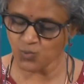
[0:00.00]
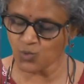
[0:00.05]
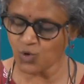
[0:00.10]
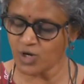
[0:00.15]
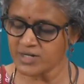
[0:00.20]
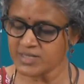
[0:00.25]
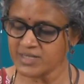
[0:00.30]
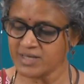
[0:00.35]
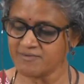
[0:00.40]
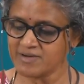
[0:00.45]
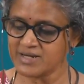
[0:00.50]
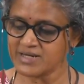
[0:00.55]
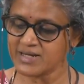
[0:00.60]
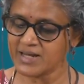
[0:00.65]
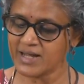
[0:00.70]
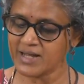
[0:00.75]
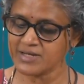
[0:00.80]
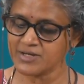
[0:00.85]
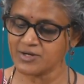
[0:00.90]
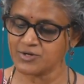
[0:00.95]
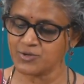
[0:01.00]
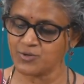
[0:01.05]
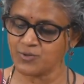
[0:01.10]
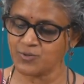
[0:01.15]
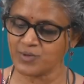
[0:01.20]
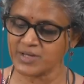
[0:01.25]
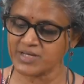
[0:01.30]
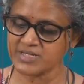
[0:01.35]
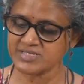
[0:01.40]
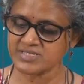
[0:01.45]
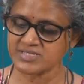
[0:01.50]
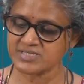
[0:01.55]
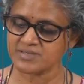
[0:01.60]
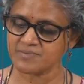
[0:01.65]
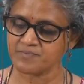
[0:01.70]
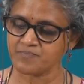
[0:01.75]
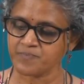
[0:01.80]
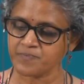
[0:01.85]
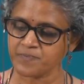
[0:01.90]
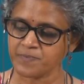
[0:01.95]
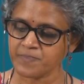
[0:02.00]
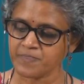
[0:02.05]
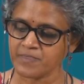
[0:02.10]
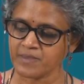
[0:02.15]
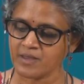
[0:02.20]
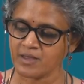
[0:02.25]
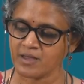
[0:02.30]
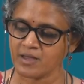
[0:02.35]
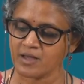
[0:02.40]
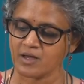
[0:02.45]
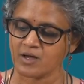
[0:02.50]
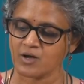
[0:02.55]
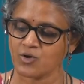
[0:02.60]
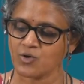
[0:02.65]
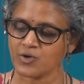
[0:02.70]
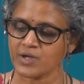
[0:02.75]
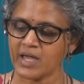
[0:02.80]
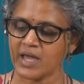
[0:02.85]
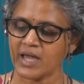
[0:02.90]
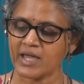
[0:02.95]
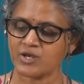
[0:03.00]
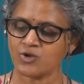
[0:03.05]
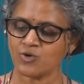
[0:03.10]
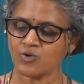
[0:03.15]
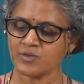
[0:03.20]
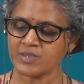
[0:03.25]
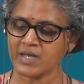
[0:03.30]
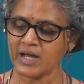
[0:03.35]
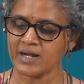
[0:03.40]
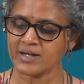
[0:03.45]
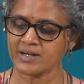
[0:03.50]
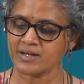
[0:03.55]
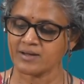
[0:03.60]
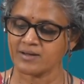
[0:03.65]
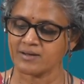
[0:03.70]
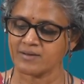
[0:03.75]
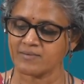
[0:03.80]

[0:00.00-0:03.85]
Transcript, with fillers: what they will try to do is, okay, I know that